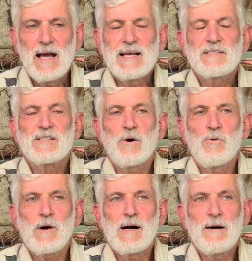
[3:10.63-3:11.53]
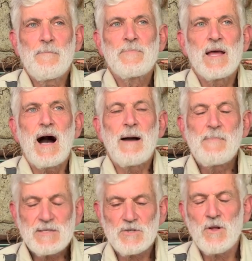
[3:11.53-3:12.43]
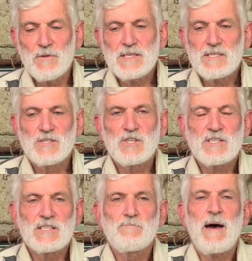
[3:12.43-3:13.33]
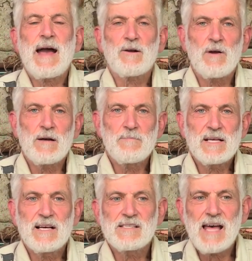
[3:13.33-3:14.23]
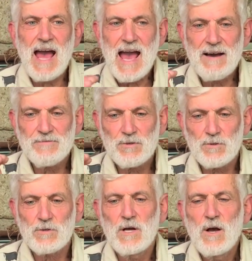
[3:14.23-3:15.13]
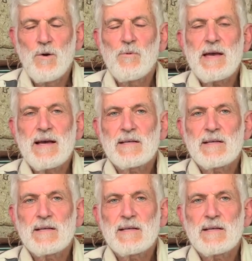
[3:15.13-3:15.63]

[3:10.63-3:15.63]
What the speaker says: And so I mention all this just as background because after we